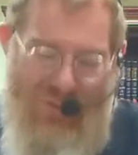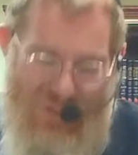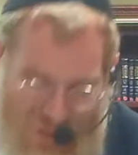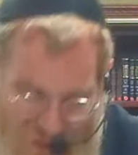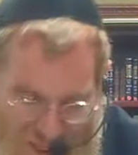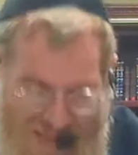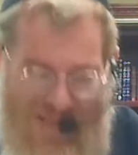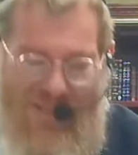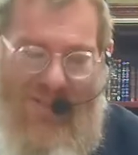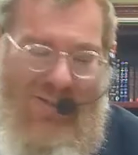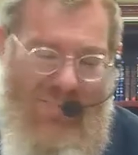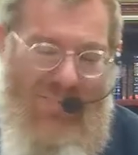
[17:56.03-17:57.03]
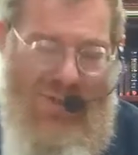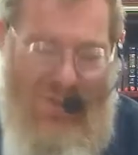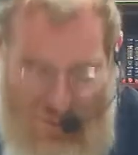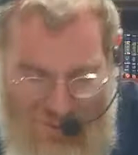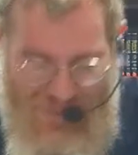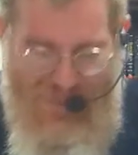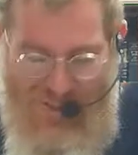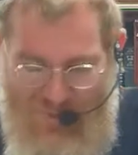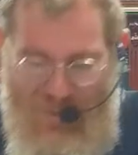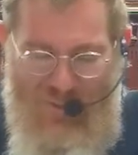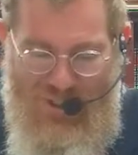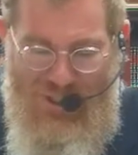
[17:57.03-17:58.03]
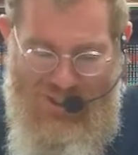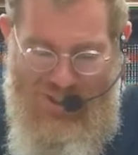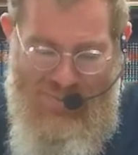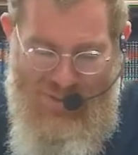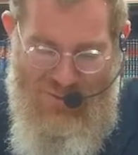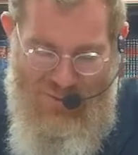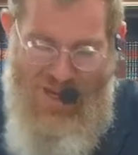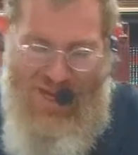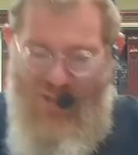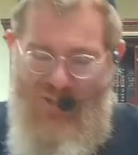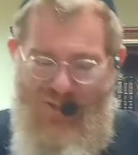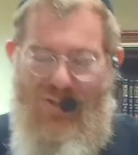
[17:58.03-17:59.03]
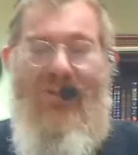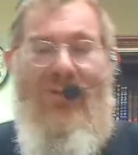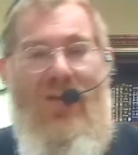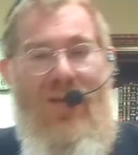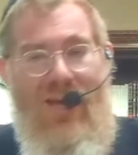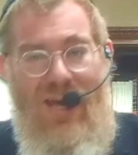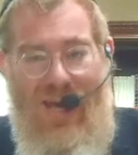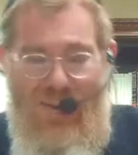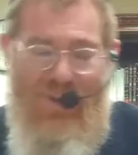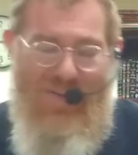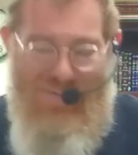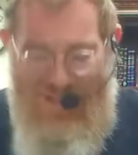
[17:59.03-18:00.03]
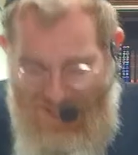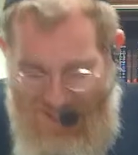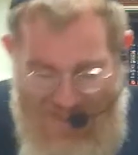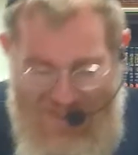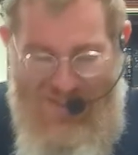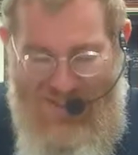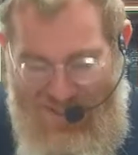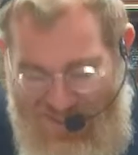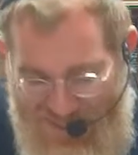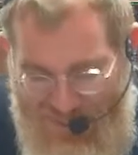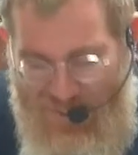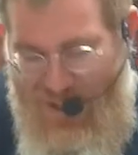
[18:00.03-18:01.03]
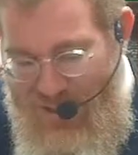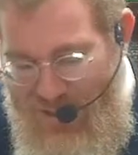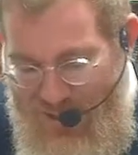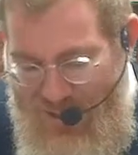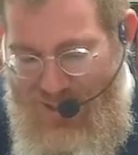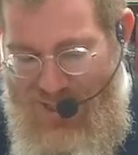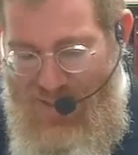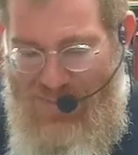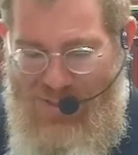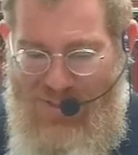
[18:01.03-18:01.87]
is shaykh because they're both Hashem's creation. And we have to take that into consideration in these types of